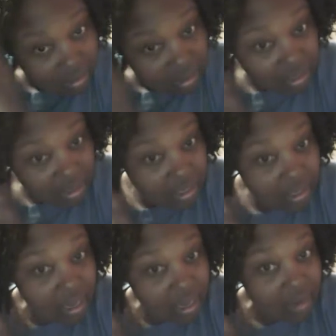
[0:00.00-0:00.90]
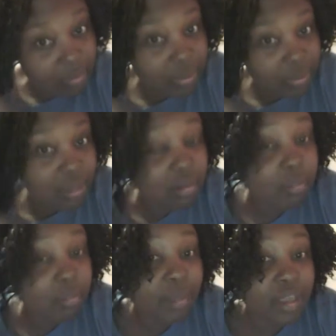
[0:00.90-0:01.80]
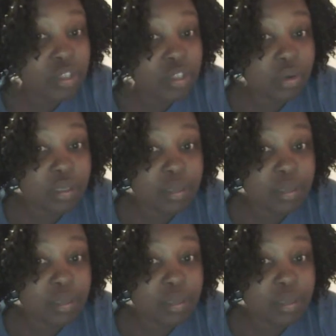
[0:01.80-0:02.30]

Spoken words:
And I'll be back shortly.